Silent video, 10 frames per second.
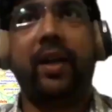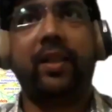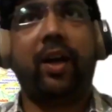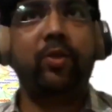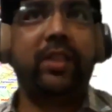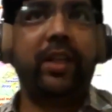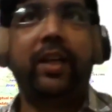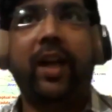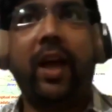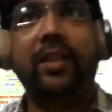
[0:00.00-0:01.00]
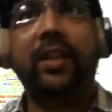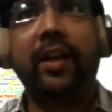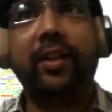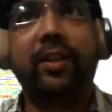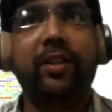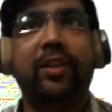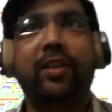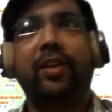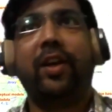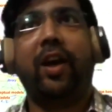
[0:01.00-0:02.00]
outset, I thank
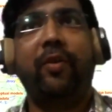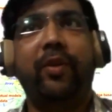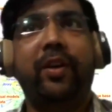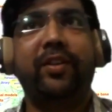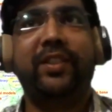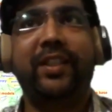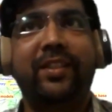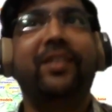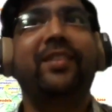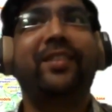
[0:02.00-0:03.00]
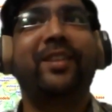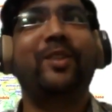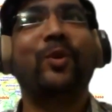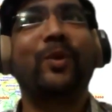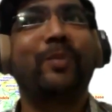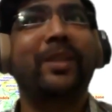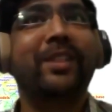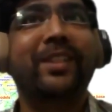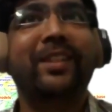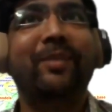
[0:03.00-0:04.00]
our seasoned resource
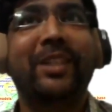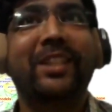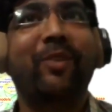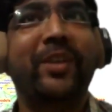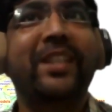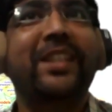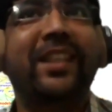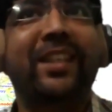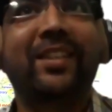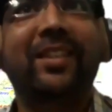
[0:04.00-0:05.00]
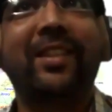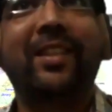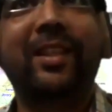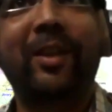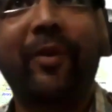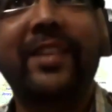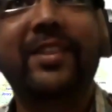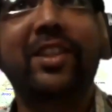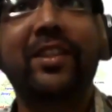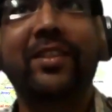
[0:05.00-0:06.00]
person, Mr. Vince
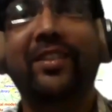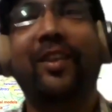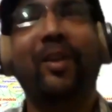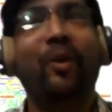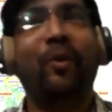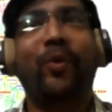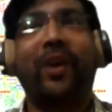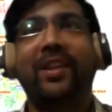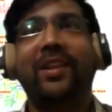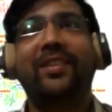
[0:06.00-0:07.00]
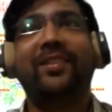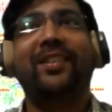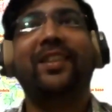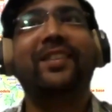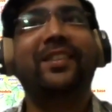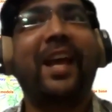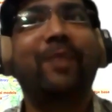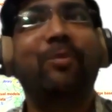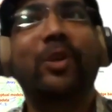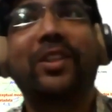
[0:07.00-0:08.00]
Stevenson, for his
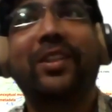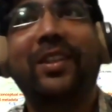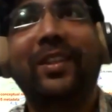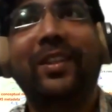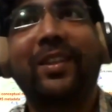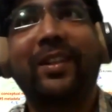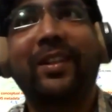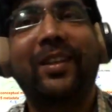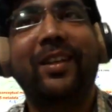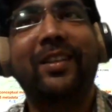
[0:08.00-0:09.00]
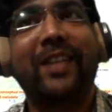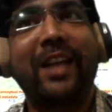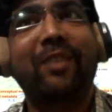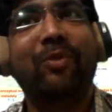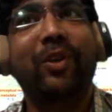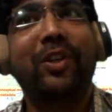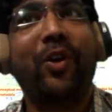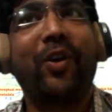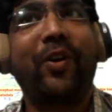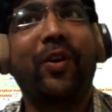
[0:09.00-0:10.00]
insightful insightful
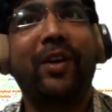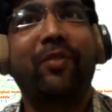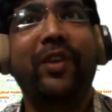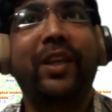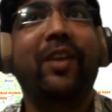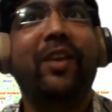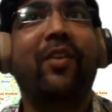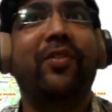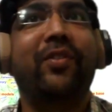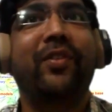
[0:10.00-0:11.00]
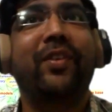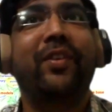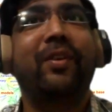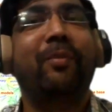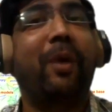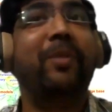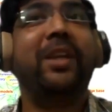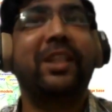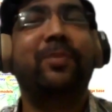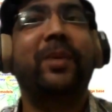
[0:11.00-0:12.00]
talk on fear of public
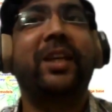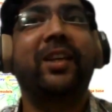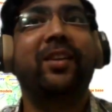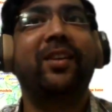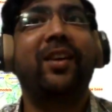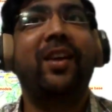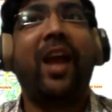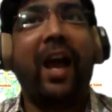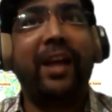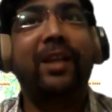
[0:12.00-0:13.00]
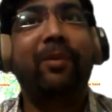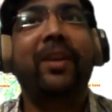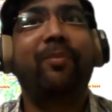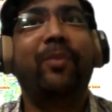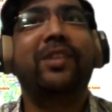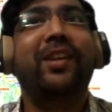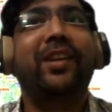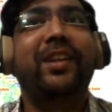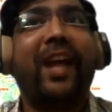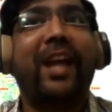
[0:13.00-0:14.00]
speaking. I even personally